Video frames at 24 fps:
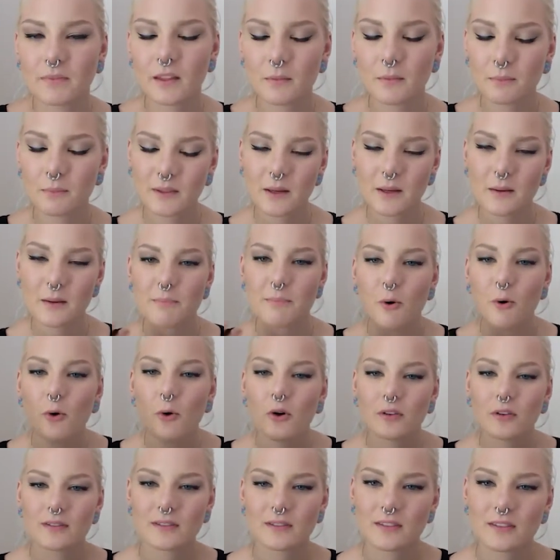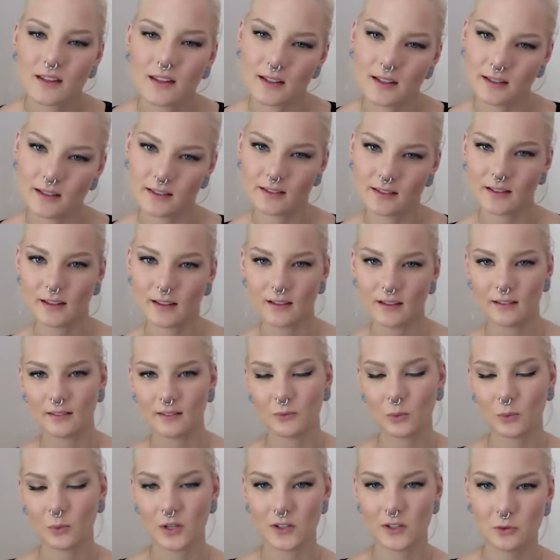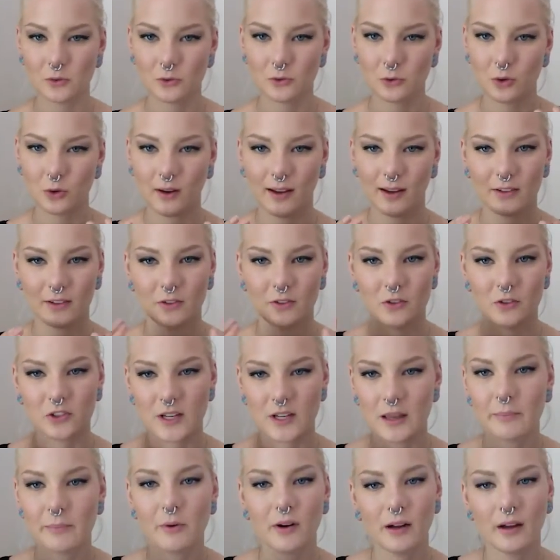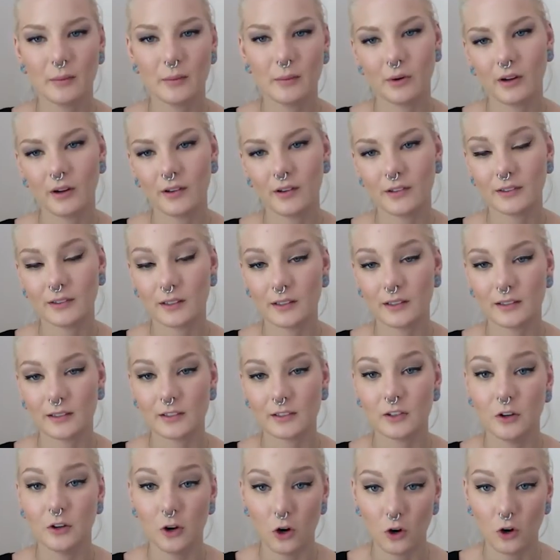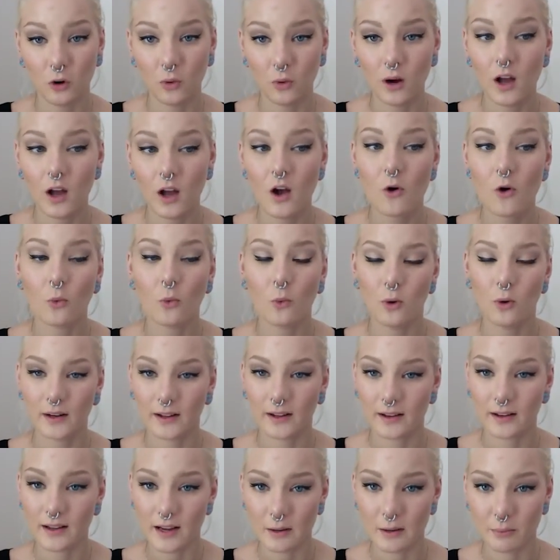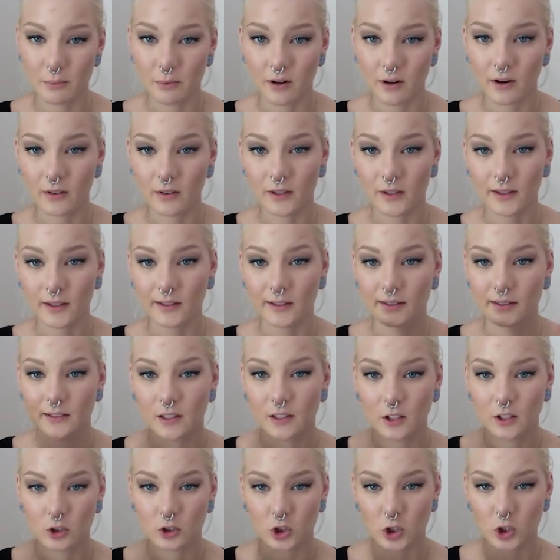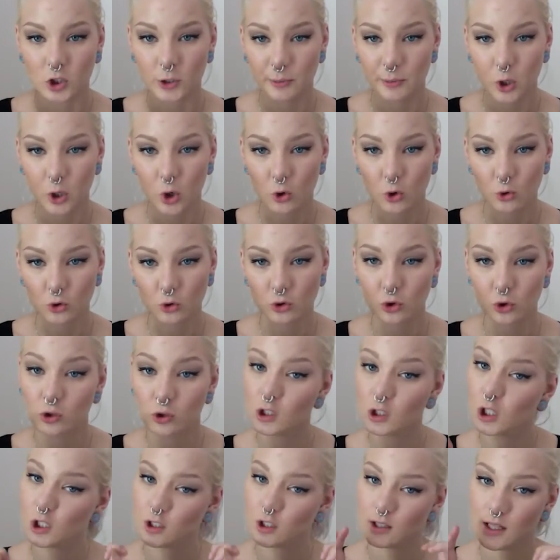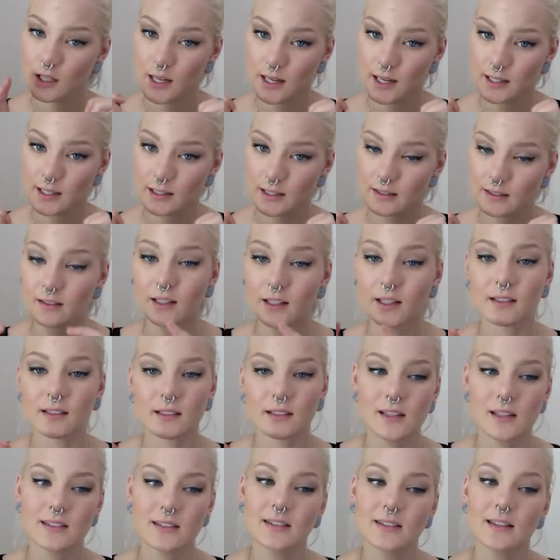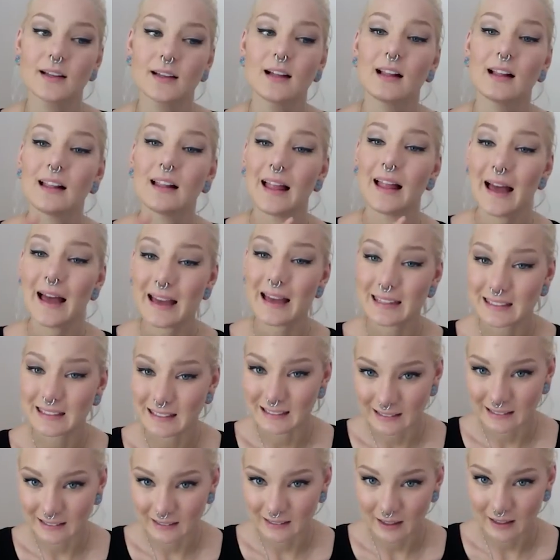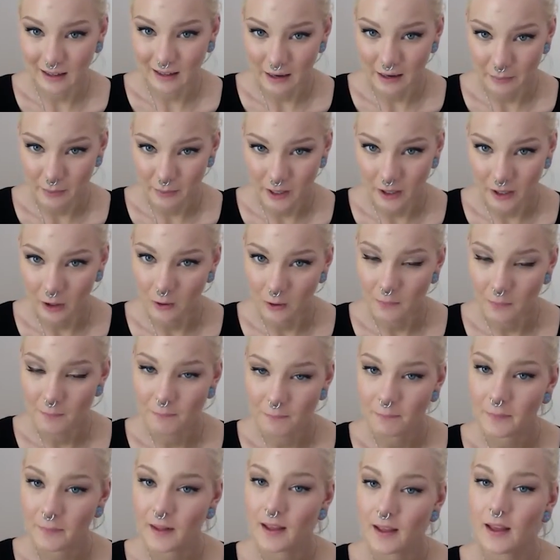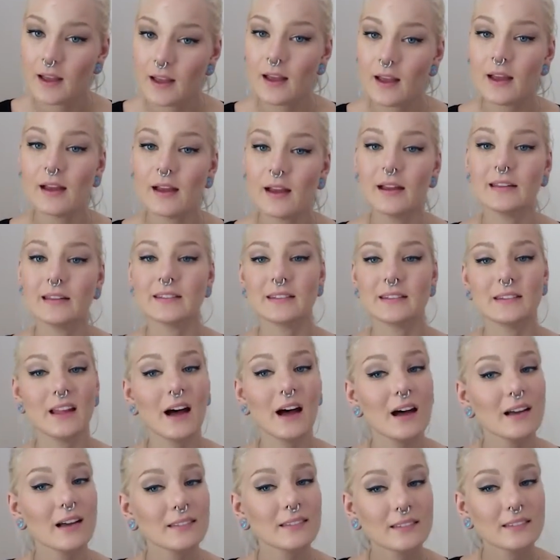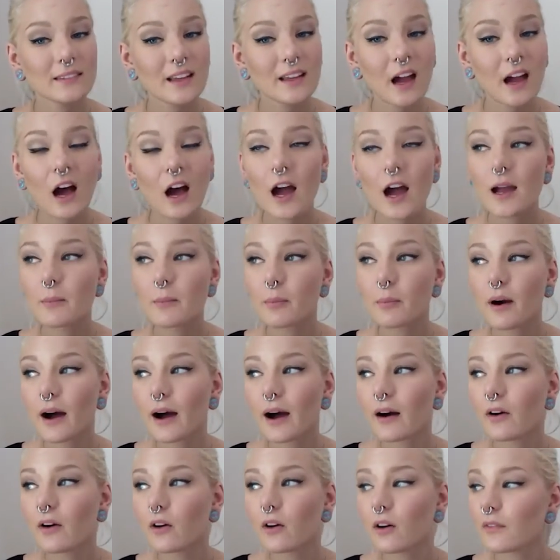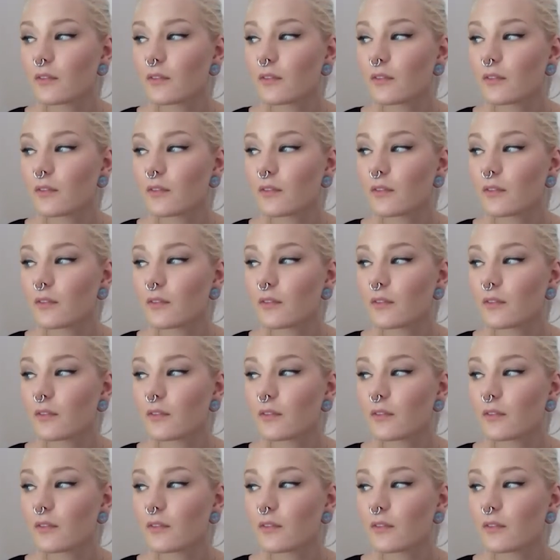important thing when you try to shape your eyebrows is to know what an eyebrow is supposed to look like. This is the classic eyebrow. It's not the eyebrow